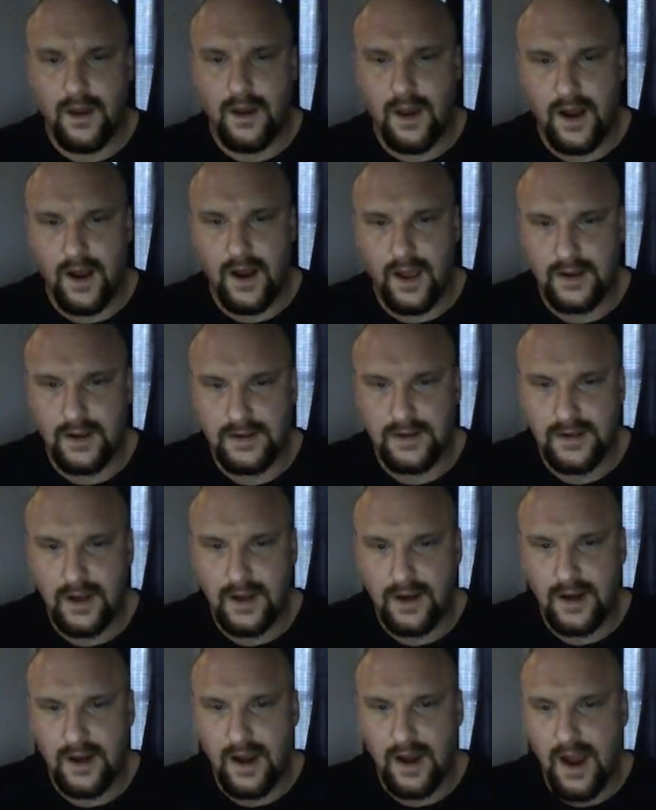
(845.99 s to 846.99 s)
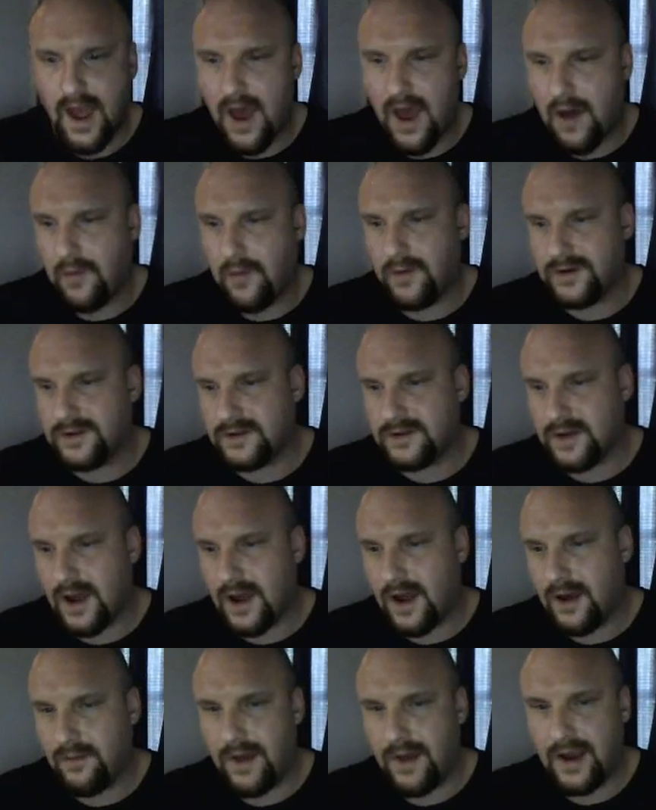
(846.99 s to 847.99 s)
and I can send it now, which
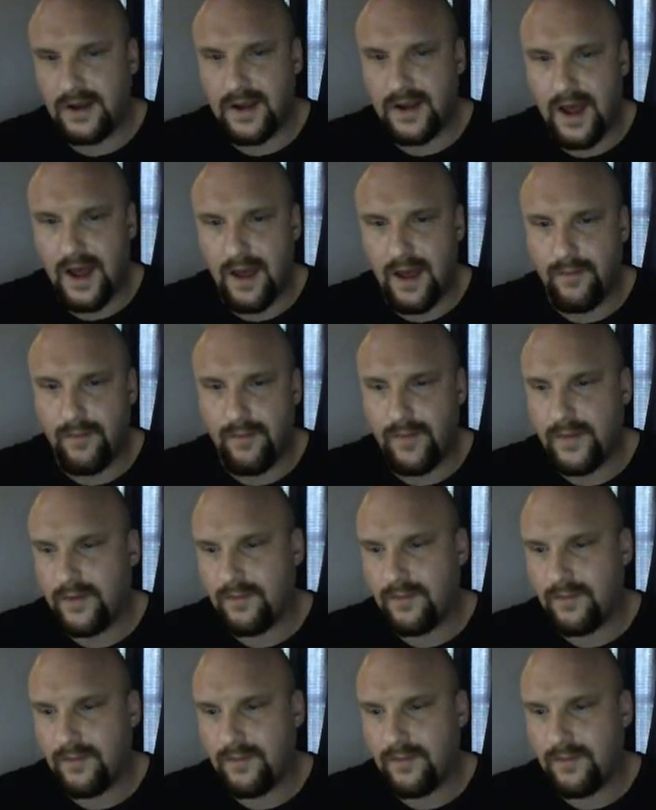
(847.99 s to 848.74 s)
my time